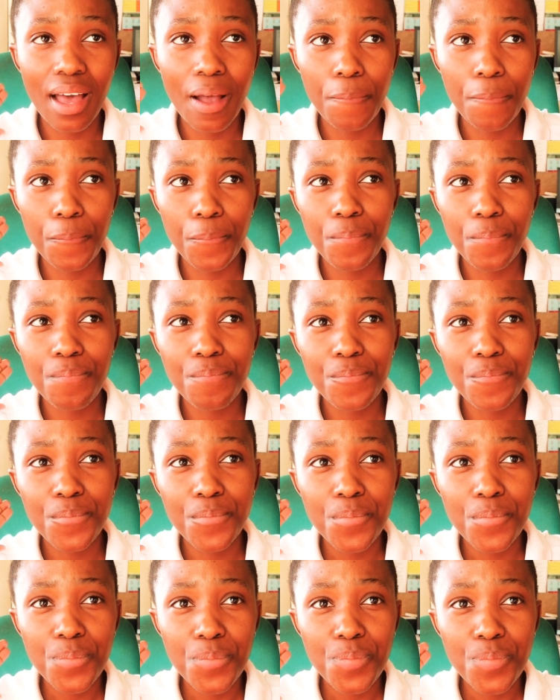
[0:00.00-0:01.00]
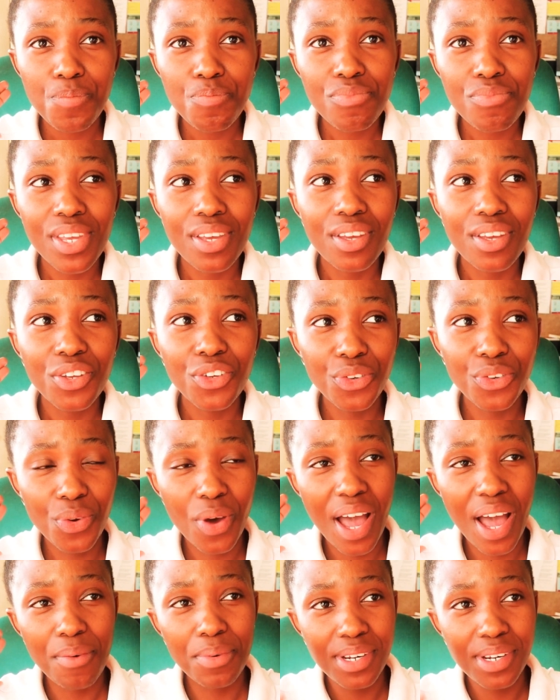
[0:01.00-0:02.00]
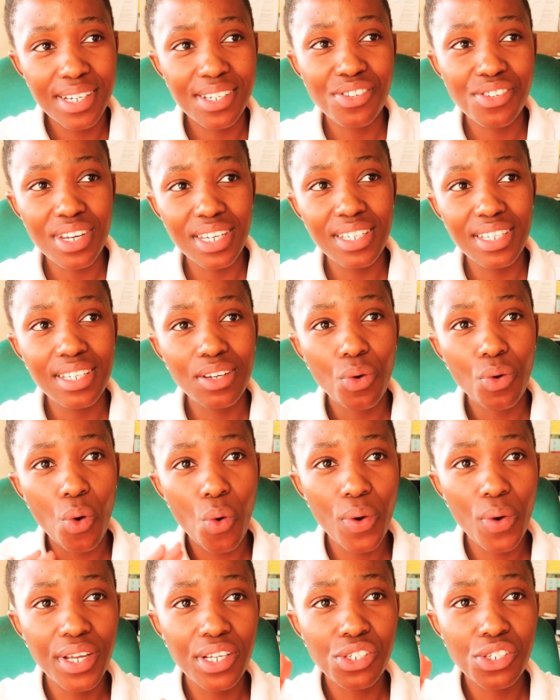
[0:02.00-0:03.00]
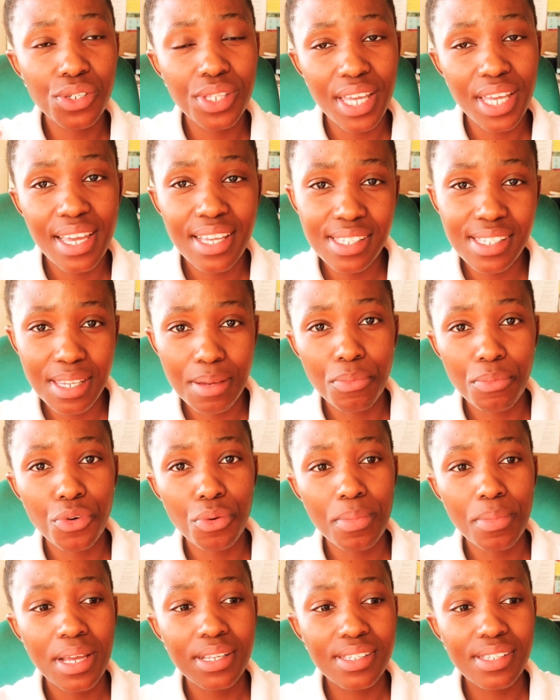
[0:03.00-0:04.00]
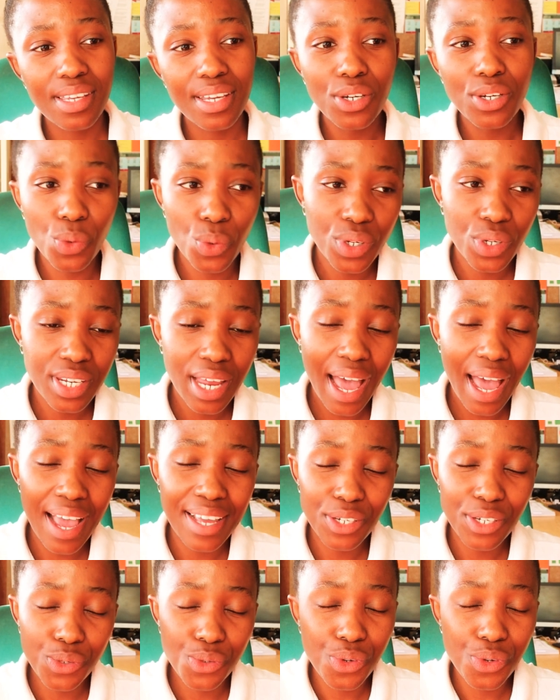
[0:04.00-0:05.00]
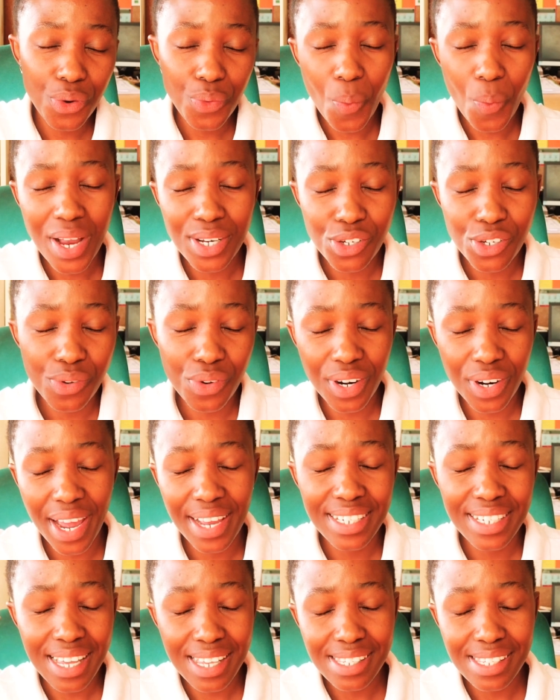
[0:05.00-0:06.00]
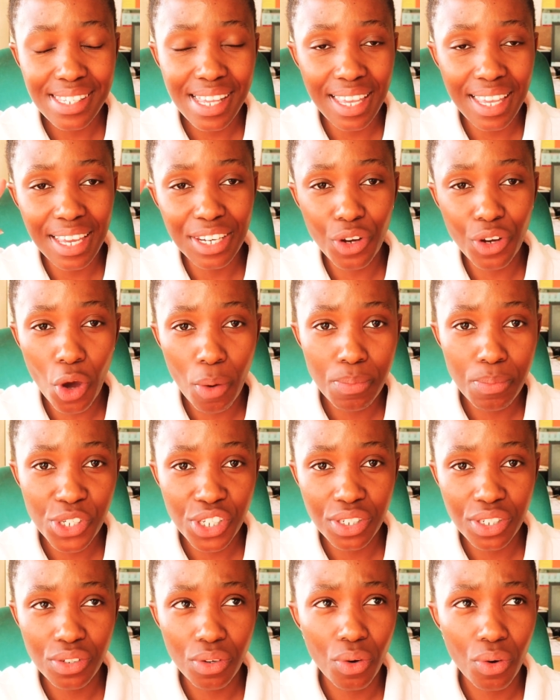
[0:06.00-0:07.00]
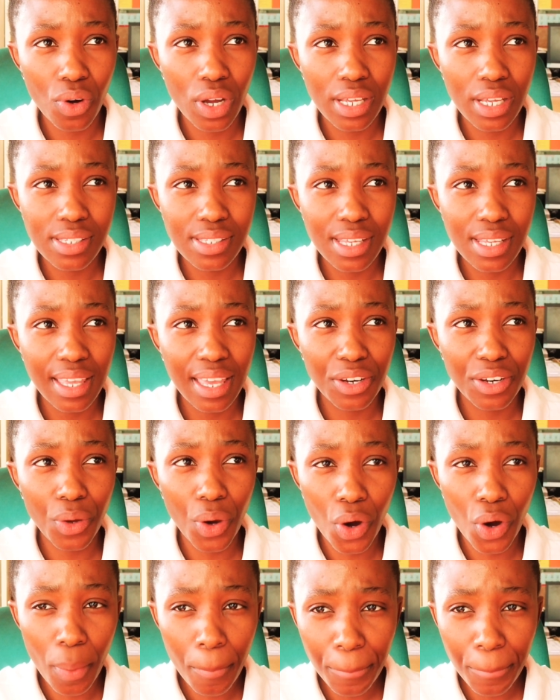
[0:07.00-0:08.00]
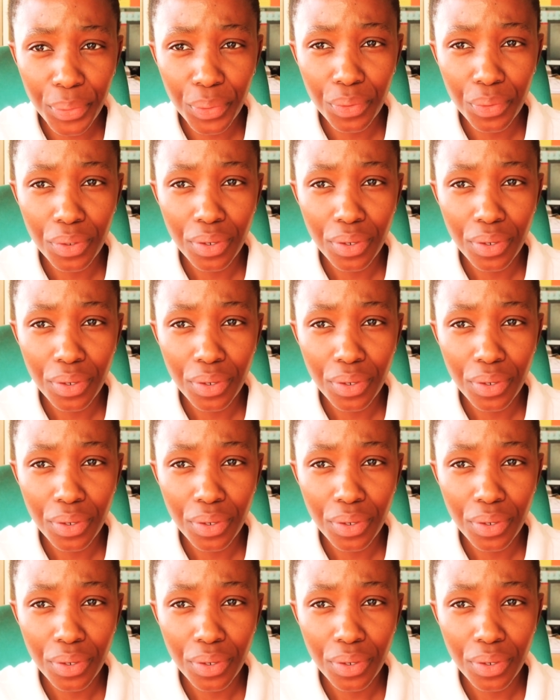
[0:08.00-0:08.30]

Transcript: I would literally go into the exam room and say, Lord, I do not want to write a second option or a second op.